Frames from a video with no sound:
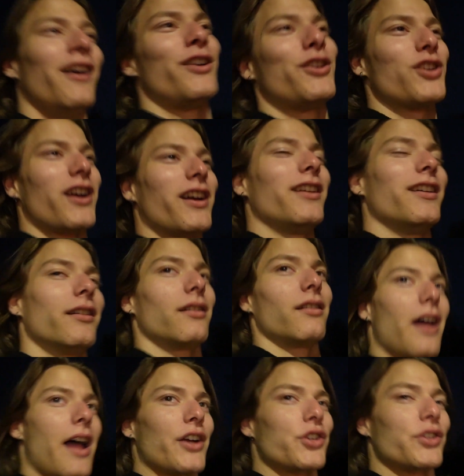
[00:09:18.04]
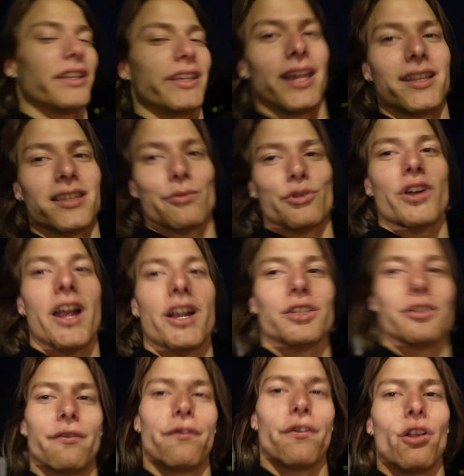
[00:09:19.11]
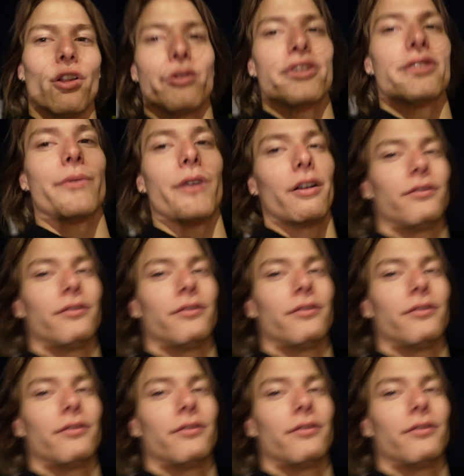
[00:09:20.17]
trying to actually gain some traction and followers, bro.